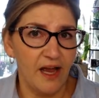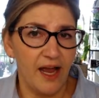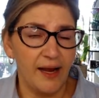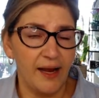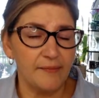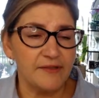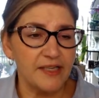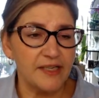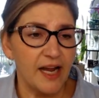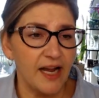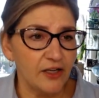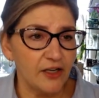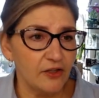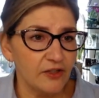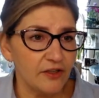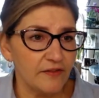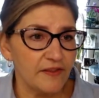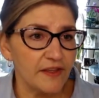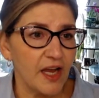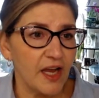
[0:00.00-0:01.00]
I'm tired
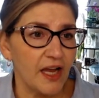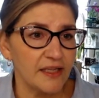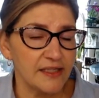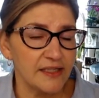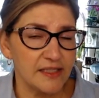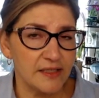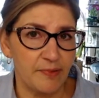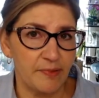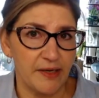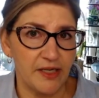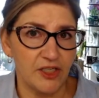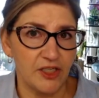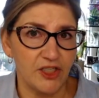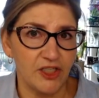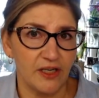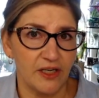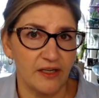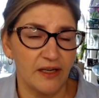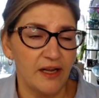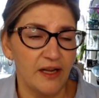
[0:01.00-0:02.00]
of the
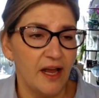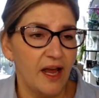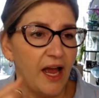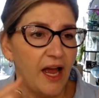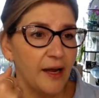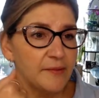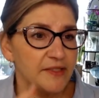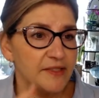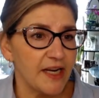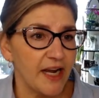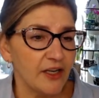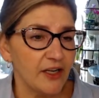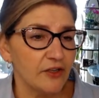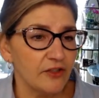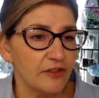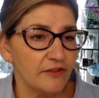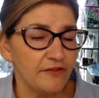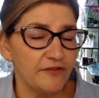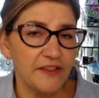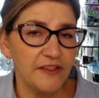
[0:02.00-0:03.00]
constipation. I'm tired
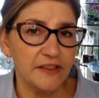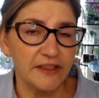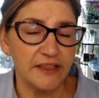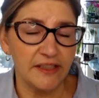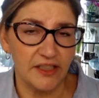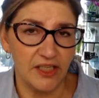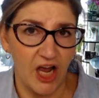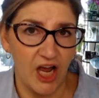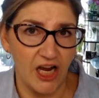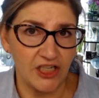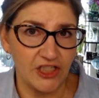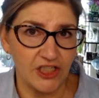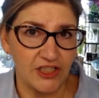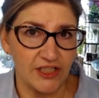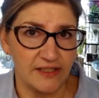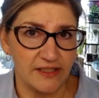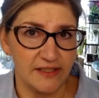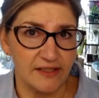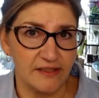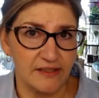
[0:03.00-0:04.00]
of feeling
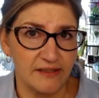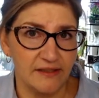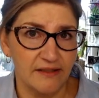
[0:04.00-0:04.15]
nauseous.